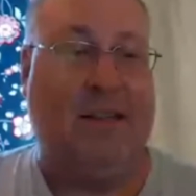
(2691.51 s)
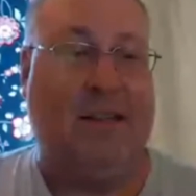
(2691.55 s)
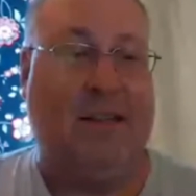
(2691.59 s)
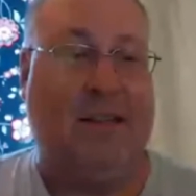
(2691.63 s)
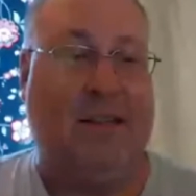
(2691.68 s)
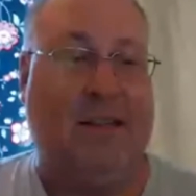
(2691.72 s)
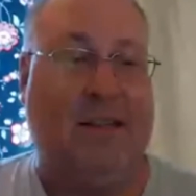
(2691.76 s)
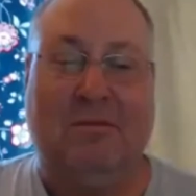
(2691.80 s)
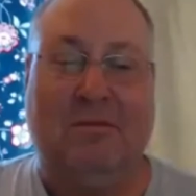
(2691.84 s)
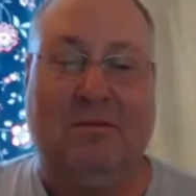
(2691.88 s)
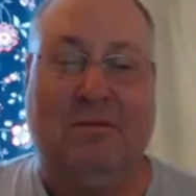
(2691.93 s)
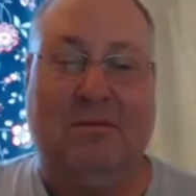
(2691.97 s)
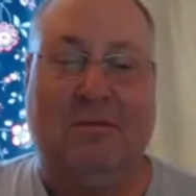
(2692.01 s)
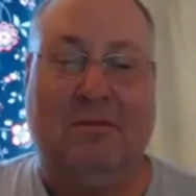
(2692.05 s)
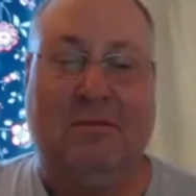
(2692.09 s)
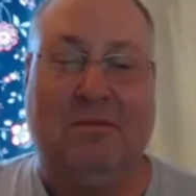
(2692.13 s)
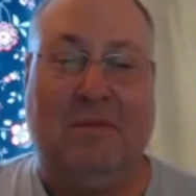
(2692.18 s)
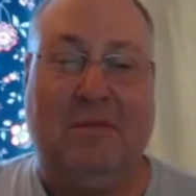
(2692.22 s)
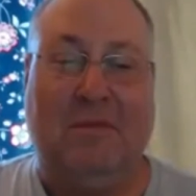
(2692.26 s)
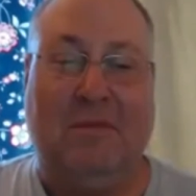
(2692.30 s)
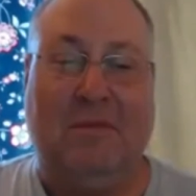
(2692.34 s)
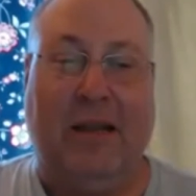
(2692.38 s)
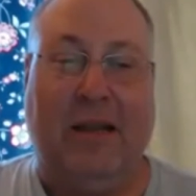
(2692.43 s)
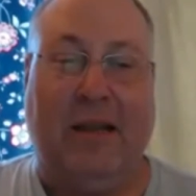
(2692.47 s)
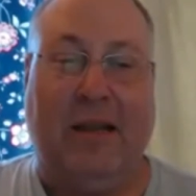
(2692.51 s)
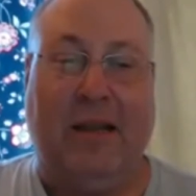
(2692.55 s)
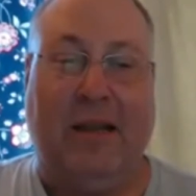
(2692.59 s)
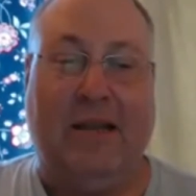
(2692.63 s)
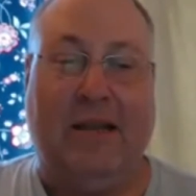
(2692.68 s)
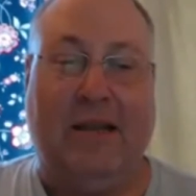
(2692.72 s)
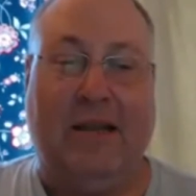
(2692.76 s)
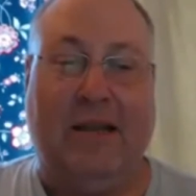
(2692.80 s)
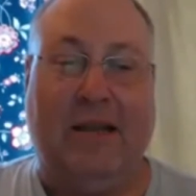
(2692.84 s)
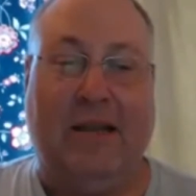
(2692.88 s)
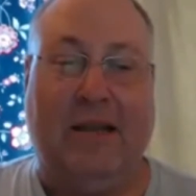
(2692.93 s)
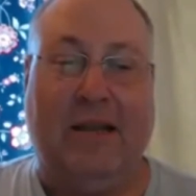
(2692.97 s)
No, he hasn't
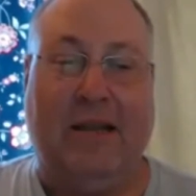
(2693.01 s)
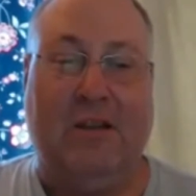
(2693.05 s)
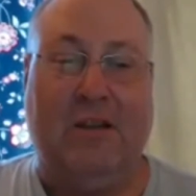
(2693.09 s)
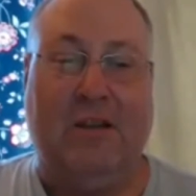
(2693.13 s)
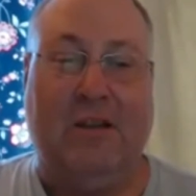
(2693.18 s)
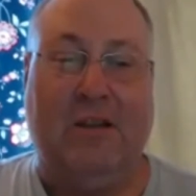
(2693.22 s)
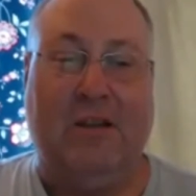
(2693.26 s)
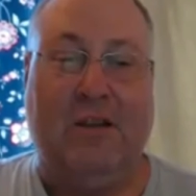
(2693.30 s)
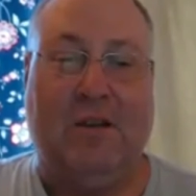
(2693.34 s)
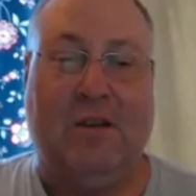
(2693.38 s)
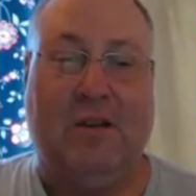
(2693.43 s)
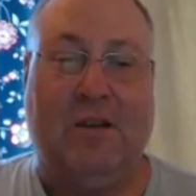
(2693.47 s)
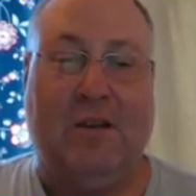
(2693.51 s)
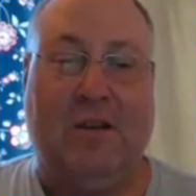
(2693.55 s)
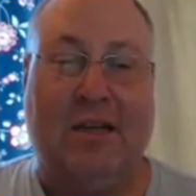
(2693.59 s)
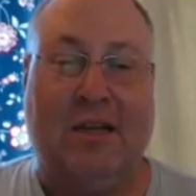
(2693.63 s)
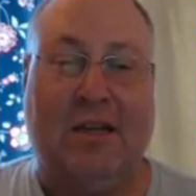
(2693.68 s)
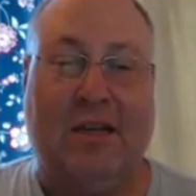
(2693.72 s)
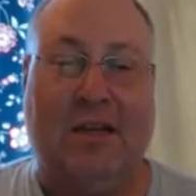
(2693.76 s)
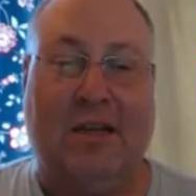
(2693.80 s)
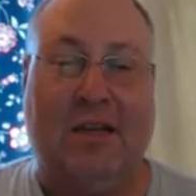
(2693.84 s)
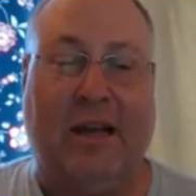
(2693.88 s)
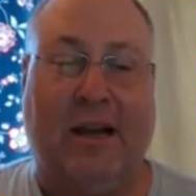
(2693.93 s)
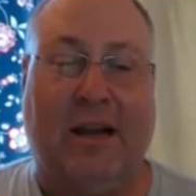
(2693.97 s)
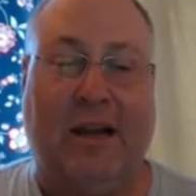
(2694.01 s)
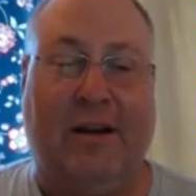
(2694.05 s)
noticed or doesn't care.